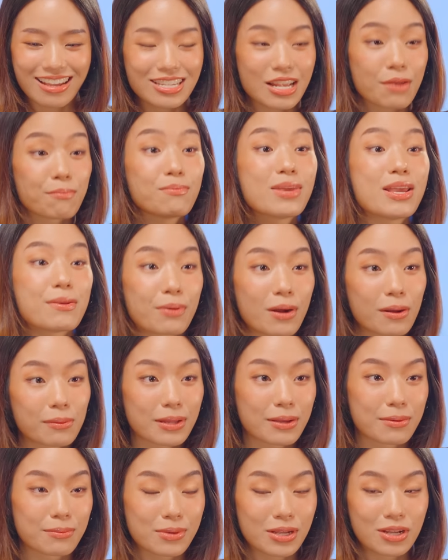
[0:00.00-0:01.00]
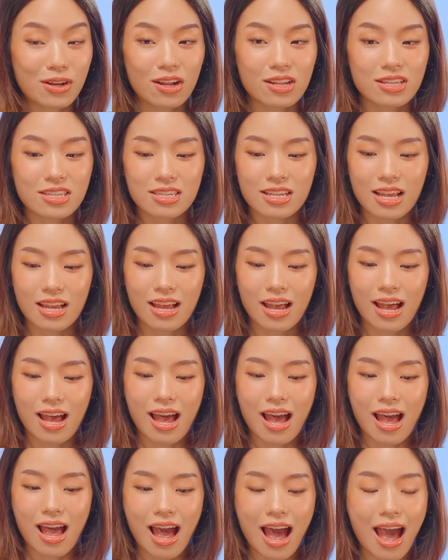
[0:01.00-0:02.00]
It's a me problem because
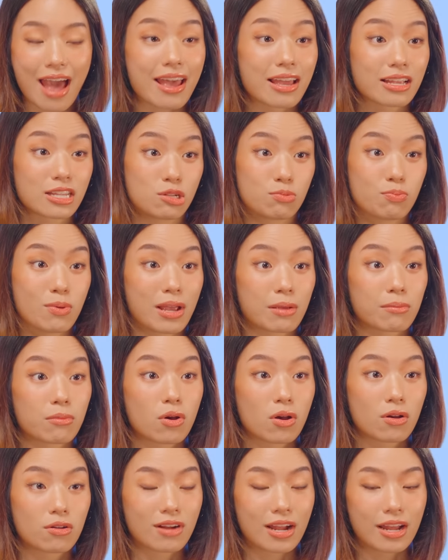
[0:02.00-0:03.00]
I expect more,